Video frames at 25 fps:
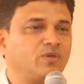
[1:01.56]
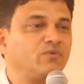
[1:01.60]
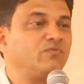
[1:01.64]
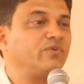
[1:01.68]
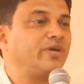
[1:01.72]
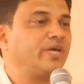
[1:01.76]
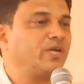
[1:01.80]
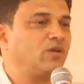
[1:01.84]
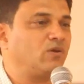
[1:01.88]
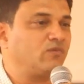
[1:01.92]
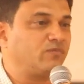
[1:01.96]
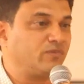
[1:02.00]
the
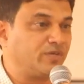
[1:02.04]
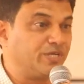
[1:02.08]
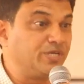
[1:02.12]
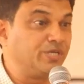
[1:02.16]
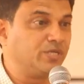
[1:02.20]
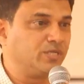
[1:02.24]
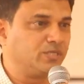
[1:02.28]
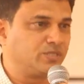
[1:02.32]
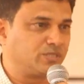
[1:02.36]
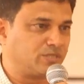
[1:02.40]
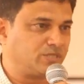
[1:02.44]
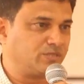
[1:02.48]
veil of
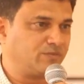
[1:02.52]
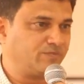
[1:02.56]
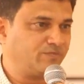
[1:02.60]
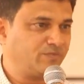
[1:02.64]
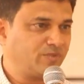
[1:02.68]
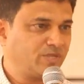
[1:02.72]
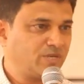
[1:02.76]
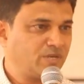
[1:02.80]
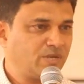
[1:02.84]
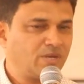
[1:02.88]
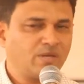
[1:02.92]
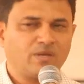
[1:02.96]
tears.
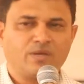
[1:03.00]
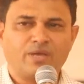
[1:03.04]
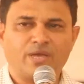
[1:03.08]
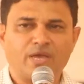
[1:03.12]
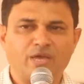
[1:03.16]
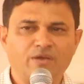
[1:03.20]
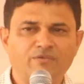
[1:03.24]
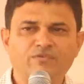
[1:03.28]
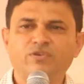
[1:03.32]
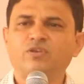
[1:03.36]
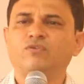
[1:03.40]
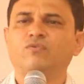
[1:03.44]

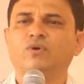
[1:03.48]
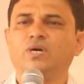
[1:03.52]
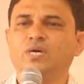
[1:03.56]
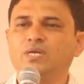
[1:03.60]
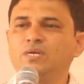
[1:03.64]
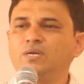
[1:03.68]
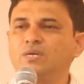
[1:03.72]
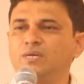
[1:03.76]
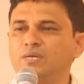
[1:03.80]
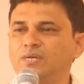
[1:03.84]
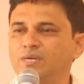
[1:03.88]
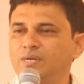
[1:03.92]

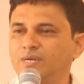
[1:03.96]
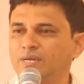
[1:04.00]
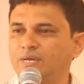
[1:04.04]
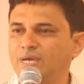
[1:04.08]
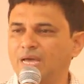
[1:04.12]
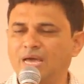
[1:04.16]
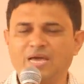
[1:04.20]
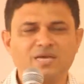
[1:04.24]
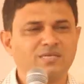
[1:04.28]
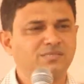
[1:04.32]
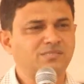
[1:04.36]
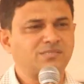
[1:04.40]
Everyone
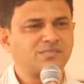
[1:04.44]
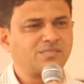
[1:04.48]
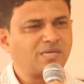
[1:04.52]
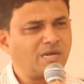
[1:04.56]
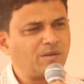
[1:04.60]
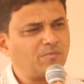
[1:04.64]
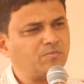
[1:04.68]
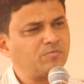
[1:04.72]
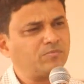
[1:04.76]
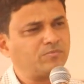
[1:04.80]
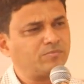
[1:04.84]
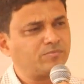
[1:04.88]
has
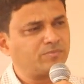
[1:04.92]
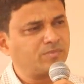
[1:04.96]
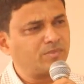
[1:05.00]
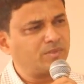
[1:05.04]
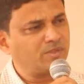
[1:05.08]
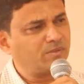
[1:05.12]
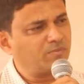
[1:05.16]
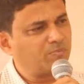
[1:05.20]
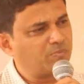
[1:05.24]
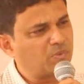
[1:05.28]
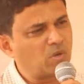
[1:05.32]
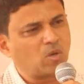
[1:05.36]
some
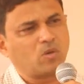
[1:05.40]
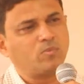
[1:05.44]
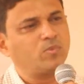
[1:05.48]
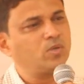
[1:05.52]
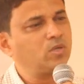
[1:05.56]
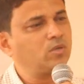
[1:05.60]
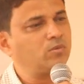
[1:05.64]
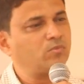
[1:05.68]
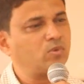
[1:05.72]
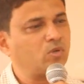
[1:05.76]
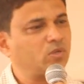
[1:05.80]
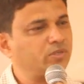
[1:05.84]

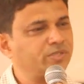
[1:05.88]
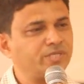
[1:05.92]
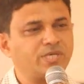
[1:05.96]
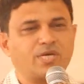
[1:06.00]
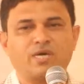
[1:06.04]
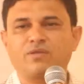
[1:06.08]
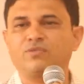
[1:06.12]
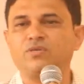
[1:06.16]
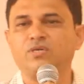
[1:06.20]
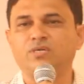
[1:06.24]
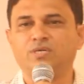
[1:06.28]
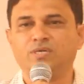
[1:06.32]
problem or the
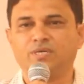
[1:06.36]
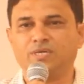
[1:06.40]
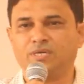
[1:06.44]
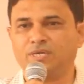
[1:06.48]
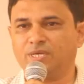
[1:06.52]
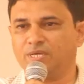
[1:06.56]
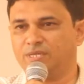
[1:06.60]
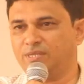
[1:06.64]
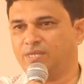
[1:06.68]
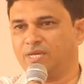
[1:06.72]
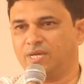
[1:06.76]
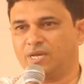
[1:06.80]
other
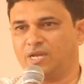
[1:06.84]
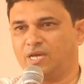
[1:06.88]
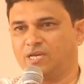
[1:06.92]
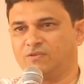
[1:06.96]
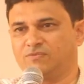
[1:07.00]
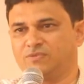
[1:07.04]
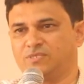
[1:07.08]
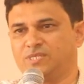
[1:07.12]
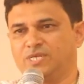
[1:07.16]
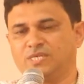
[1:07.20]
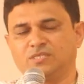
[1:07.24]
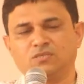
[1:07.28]
in their
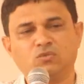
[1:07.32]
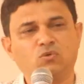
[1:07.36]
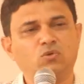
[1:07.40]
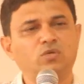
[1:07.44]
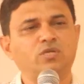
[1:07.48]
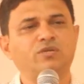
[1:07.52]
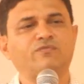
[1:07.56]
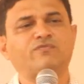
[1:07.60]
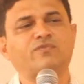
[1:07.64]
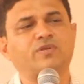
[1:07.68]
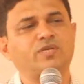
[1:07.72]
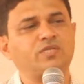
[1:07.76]
lives. There's no
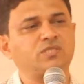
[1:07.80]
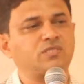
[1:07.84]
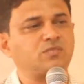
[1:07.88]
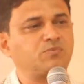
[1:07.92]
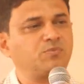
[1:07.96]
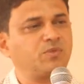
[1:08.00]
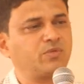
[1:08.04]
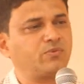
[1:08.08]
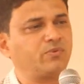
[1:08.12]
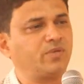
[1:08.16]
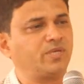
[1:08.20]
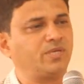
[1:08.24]
difference
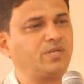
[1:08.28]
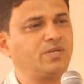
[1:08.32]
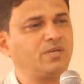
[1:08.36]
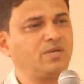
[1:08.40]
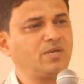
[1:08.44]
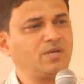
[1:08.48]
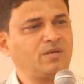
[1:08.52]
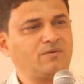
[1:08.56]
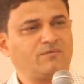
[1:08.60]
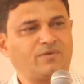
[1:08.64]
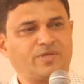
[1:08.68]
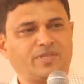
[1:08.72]
between
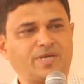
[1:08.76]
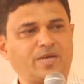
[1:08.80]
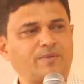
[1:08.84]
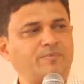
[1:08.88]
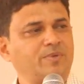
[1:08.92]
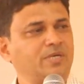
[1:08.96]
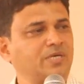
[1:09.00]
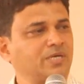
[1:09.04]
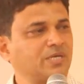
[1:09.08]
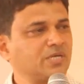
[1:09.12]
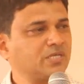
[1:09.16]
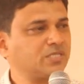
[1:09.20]
whether
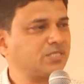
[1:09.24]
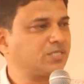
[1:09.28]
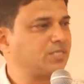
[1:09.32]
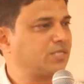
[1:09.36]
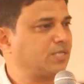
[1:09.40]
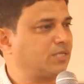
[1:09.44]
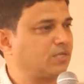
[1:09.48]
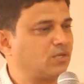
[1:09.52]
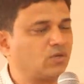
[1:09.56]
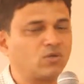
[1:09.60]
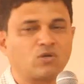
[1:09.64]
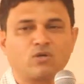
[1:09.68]
I'm a
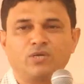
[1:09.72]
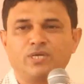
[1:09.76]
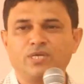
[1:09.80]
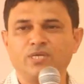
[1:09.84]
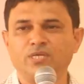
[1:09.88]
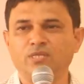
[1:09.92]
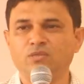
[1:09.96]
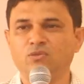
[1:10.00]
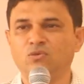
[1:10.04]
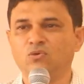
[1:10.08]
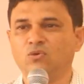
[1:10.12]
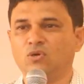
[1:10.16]
Christian or a
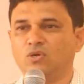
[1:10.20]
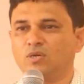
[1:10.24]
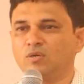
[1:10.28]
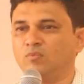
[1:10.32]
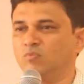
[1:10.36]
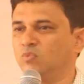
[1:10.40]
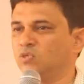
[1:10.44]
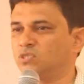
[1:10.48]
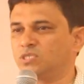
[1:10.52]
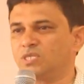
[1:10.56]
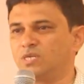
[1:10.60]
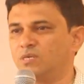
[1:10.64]
Hindu or a
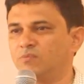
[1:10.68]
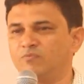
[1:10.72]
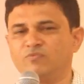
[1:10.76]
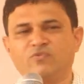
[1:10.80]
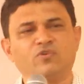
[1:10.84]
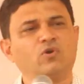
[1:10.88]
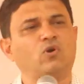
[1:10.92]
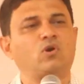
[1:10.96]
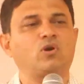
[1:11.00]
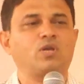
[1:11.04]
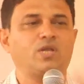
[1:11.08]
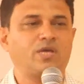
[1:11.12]
Muslim,
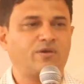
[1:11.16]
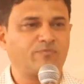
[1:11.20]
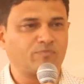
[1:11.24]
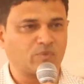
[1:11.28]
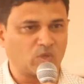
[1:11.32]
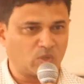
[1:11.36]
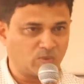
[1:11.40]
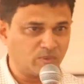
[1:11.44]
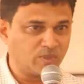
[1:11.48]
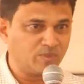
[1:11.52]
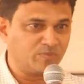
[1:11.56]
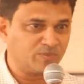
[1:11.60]
we all have
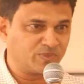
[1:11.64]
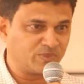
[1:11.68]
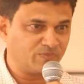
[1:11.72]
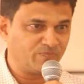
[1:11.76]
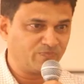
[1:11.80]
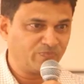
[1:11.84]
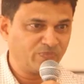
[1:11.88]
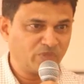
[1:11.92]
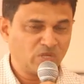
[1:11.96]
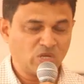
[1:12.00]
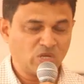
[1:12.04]
problems.